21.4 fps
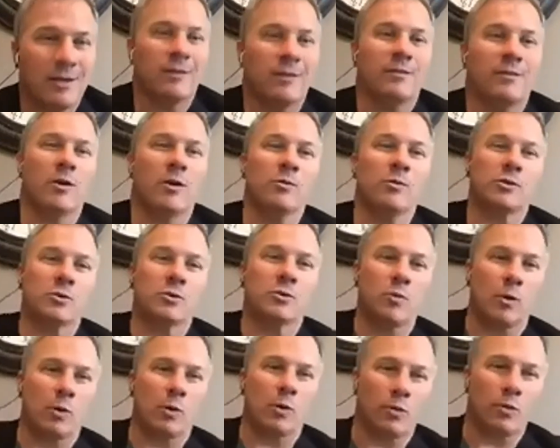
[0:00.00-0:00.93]
those who
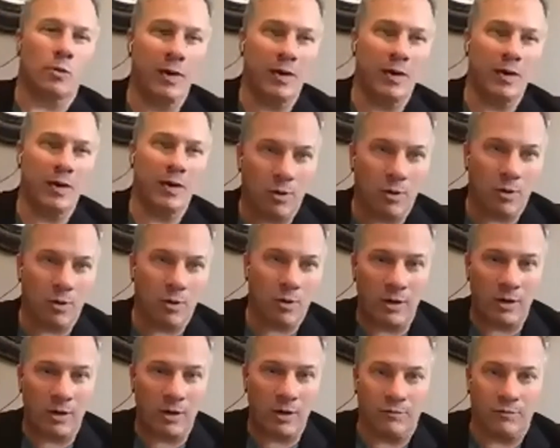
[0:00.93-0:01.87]
are rich are
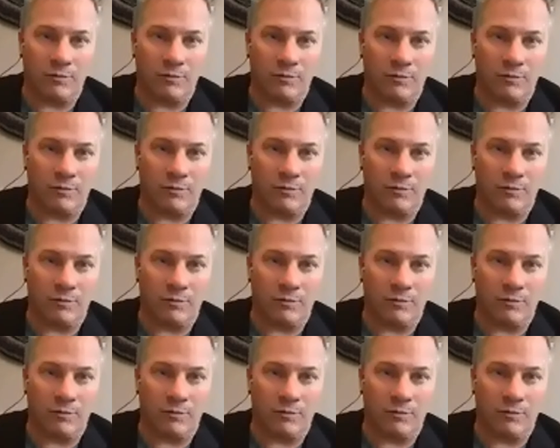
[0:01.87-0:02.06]
evil,